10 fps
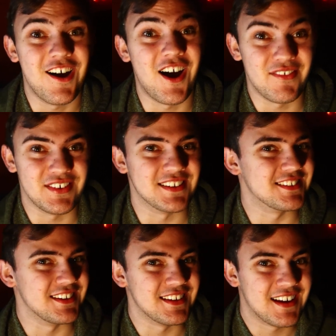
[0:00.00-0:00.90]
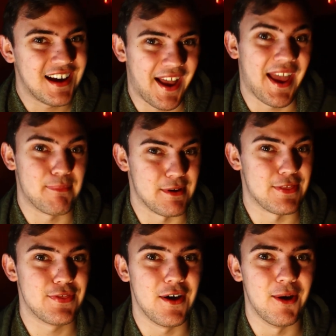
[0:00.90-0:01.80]
Obviously, I had my
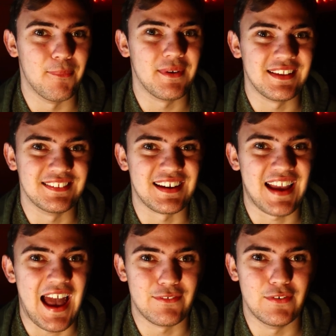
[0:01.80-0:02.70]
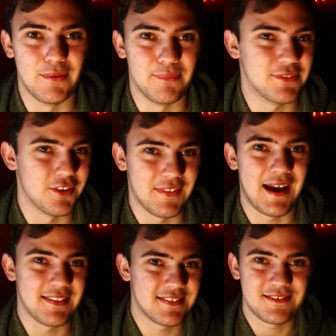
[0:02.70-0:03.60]
thumb in like half of them, so
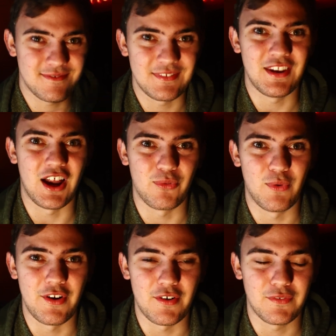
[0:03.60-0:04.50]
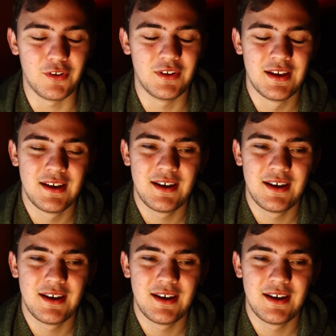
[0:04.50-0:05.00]
that's not wonderful.